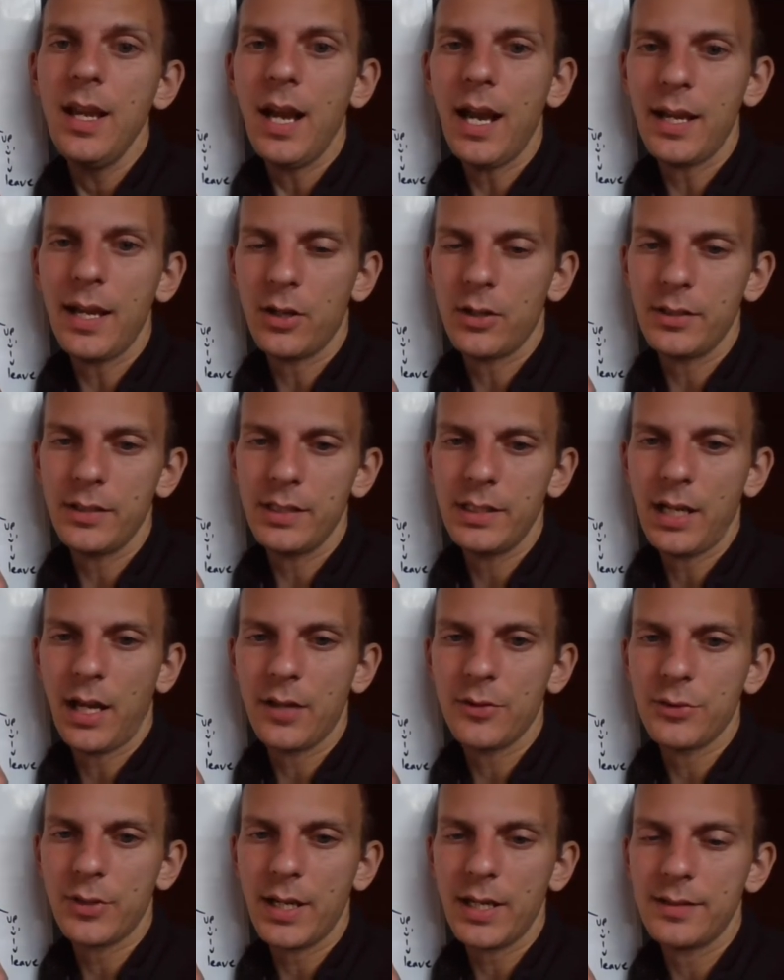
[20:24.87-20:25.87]
I already
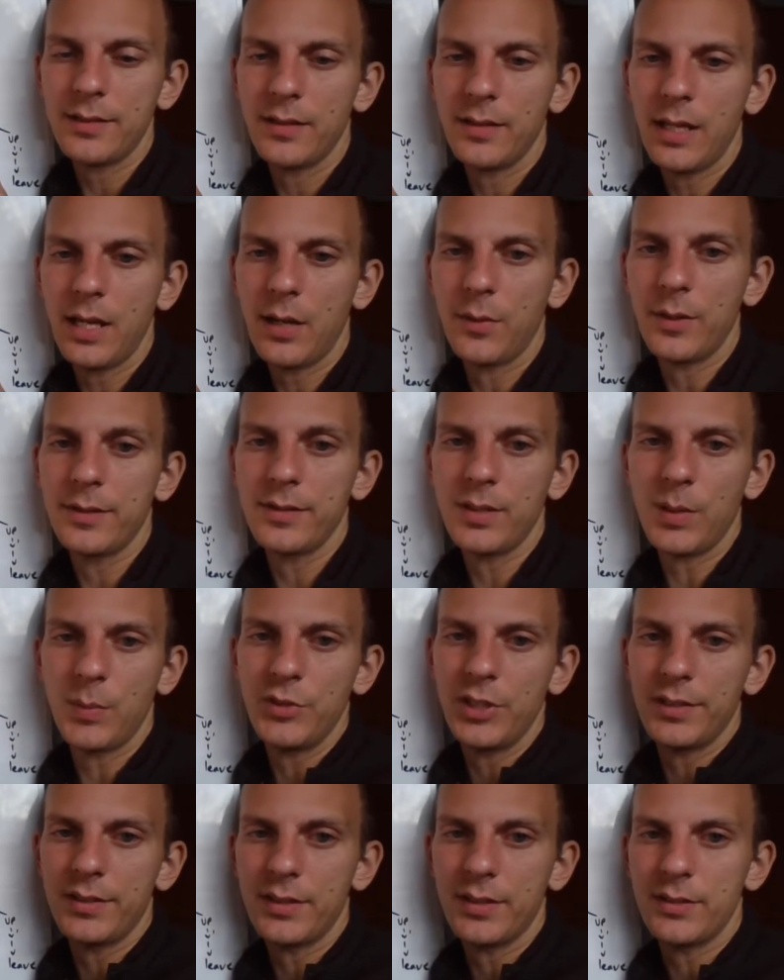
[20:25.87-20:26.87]
contrasted that with
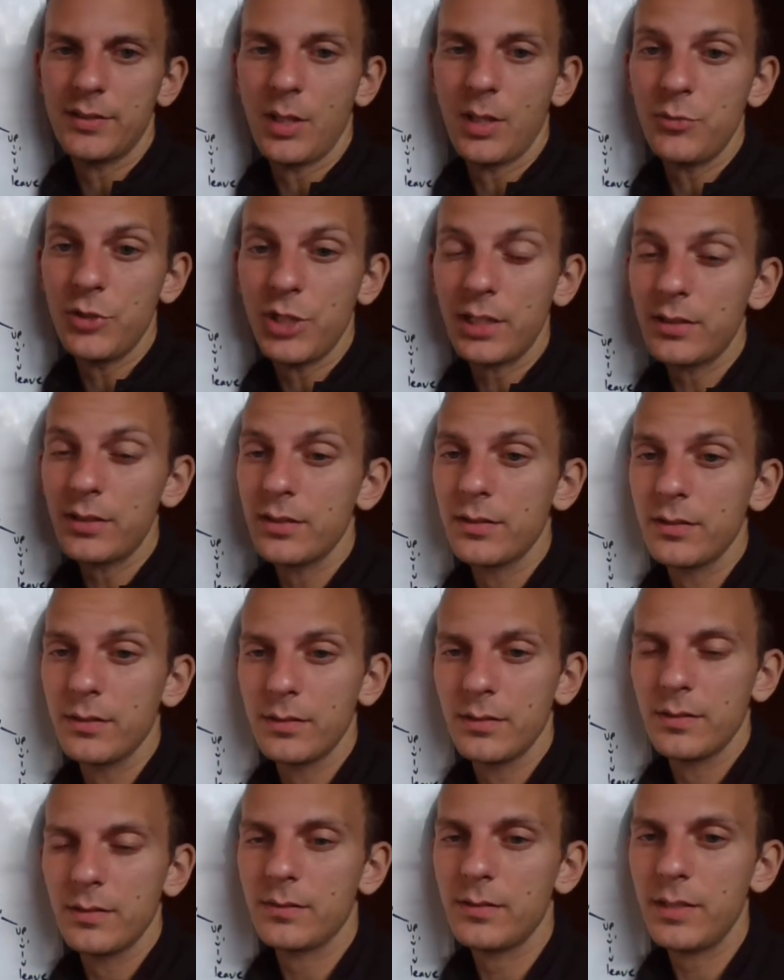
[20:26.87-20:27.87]
subject to subject
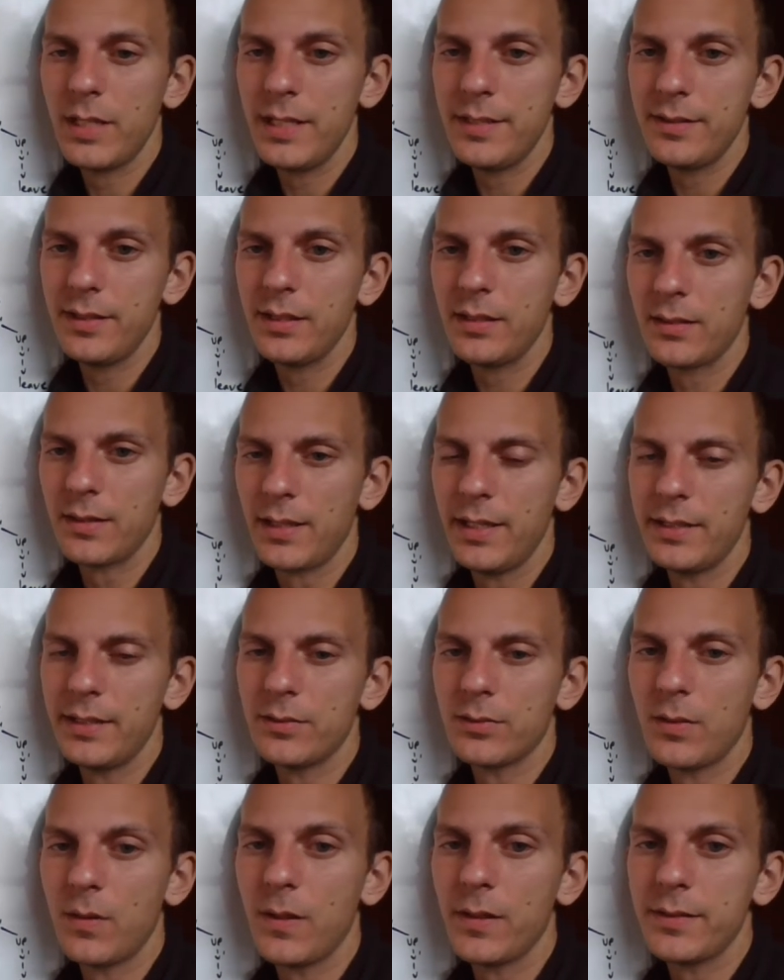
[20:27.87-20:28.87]
raising, like
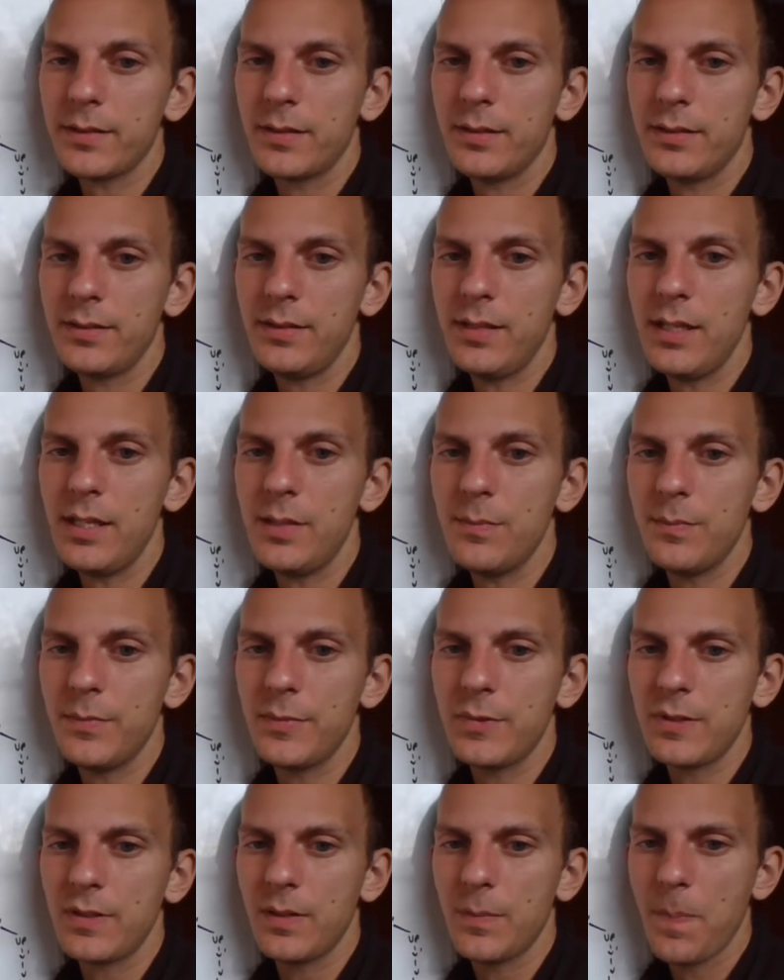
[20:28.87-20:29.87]
Ross
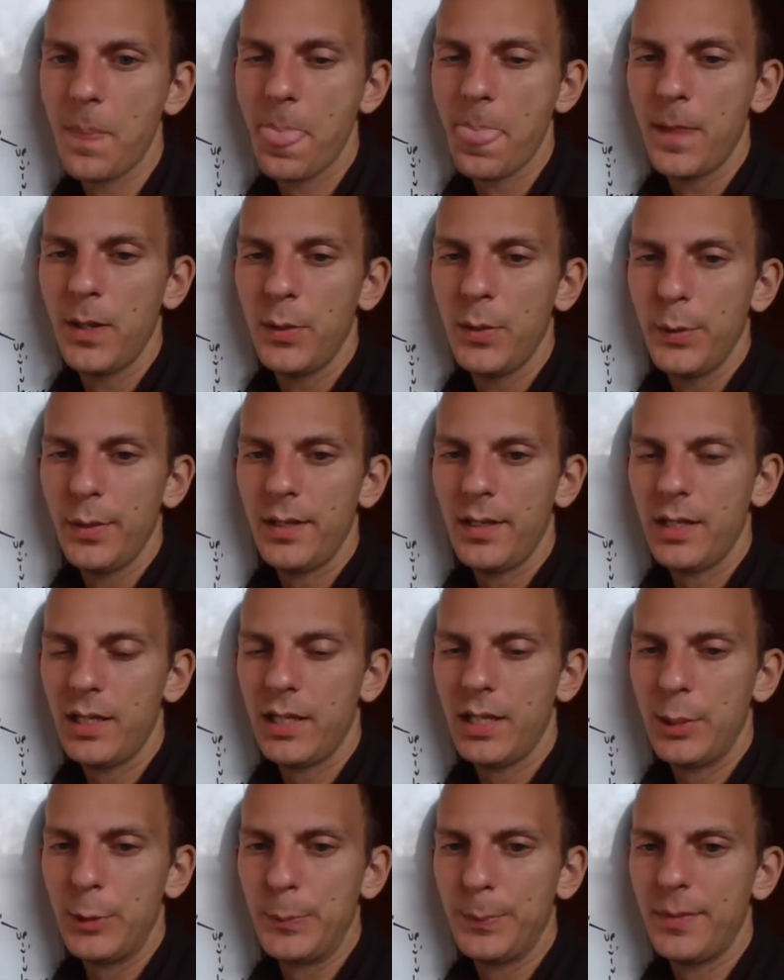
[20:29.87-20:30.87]
seems
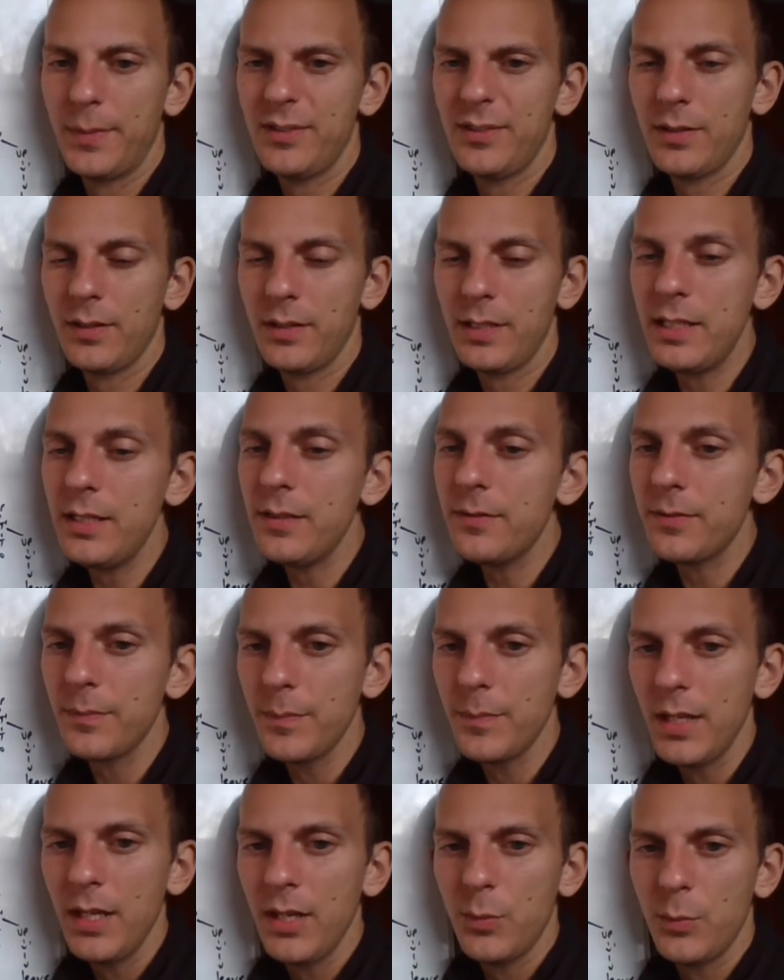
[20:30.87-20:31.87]
um, to leave.
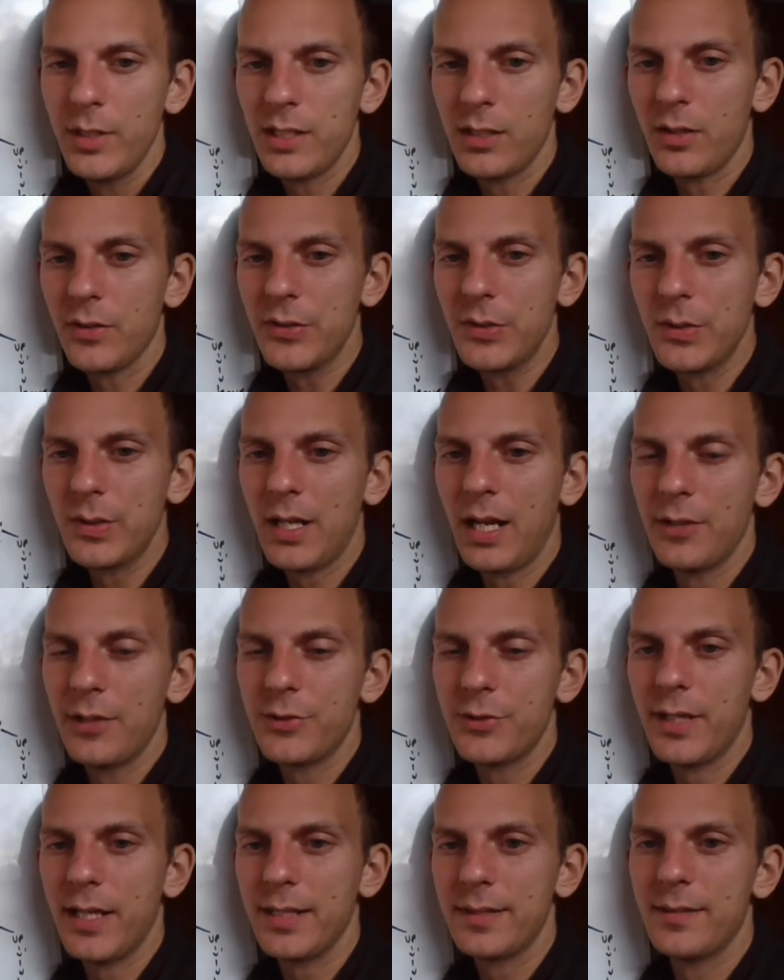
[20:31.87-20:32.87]
We can also
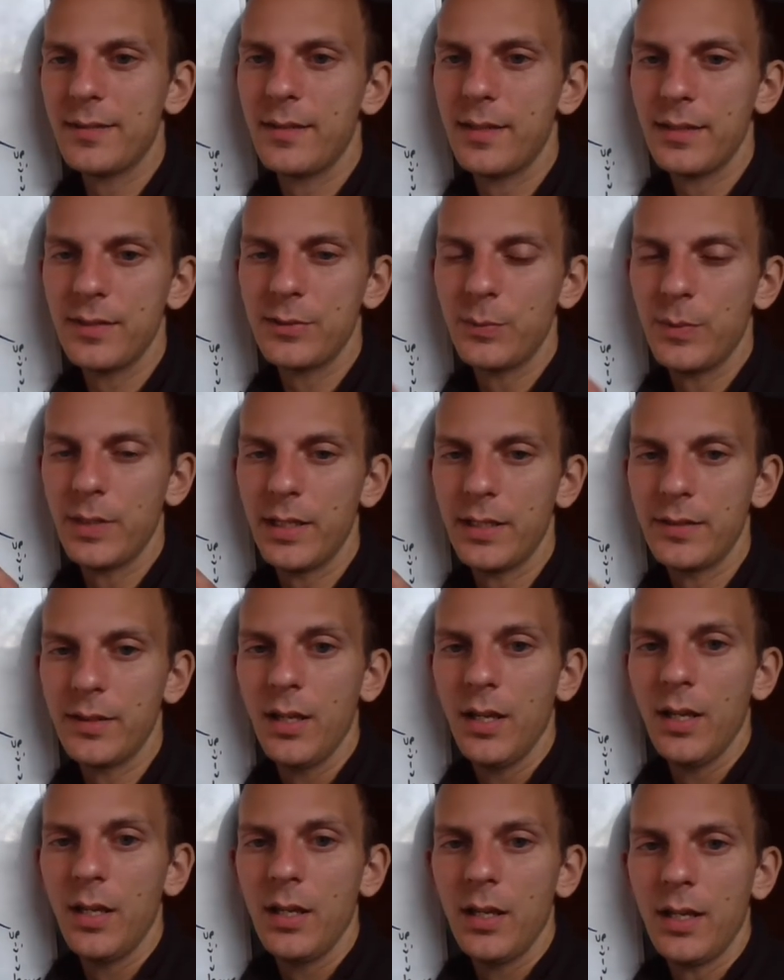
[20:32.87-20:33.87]
contrast this with
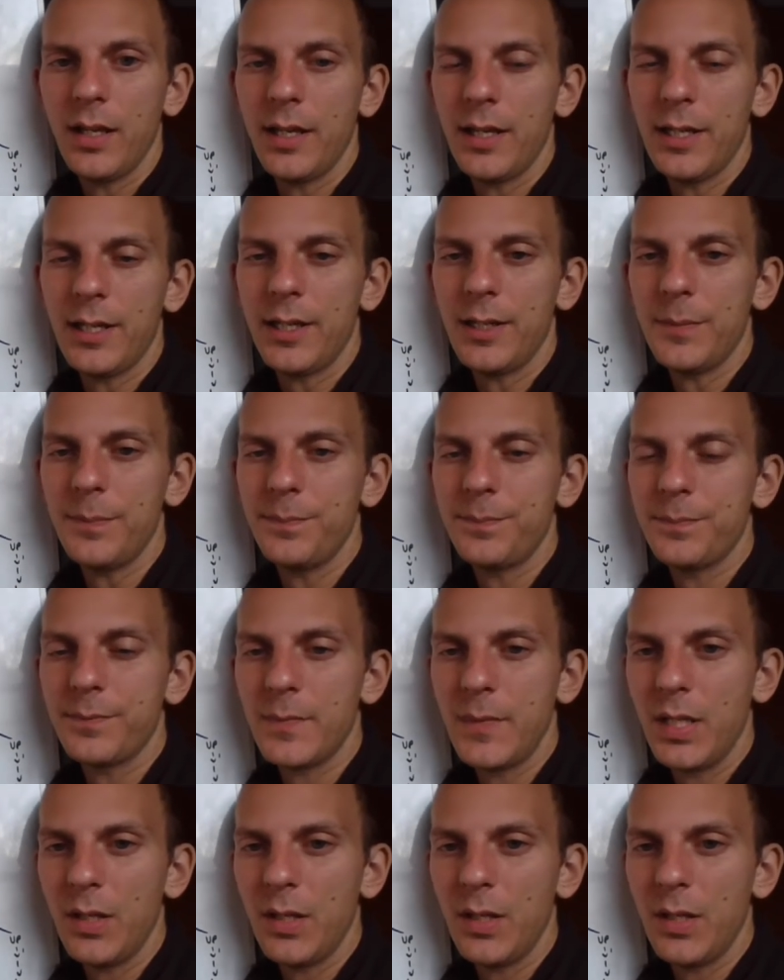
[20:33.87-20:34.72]
um,